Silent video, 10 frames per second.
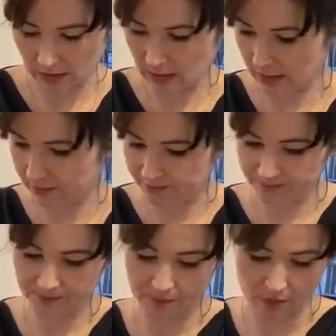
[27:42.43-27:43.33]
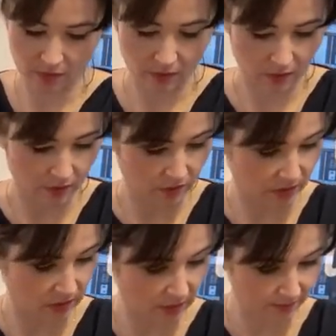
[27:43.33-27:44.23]
Okay, those are
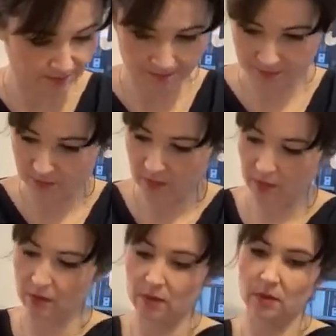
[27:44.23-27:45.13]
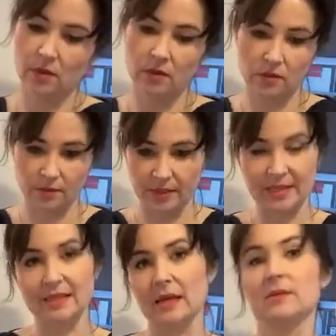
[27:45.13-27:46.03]
done. So we
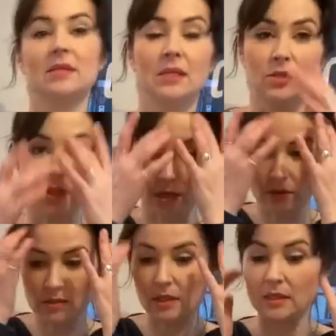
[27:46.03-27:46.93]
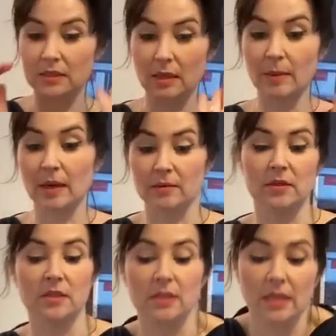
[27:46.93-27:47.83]
can now stitch those. Now the seam allowance
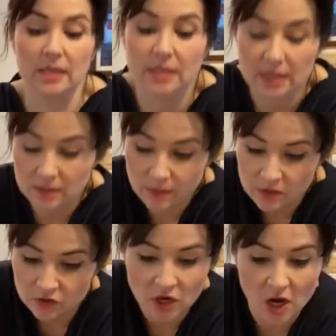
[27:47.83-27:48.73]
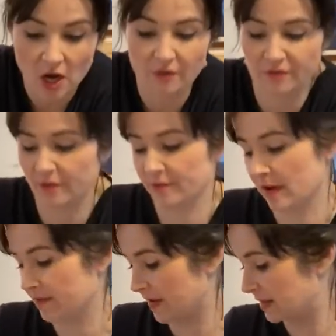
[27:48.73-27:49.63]
is still a centimetre and a half for
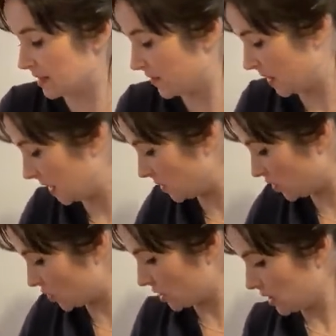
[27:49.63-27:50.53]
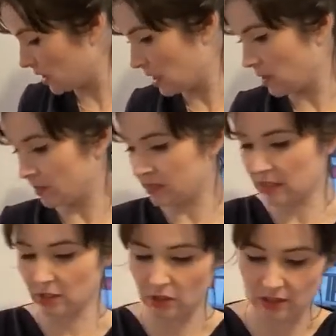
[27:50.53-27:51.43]
five eighths of an inch. And we
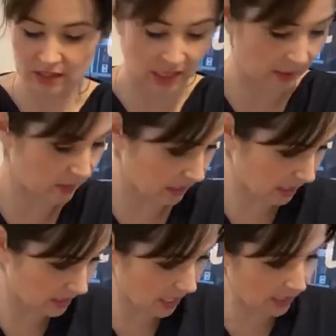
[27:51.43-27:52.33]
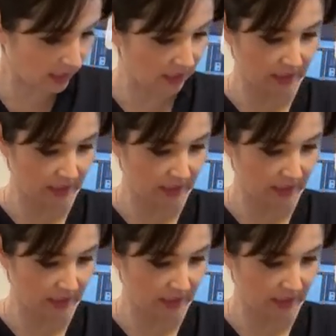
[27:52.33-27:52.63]
still use the same ziggy-zag.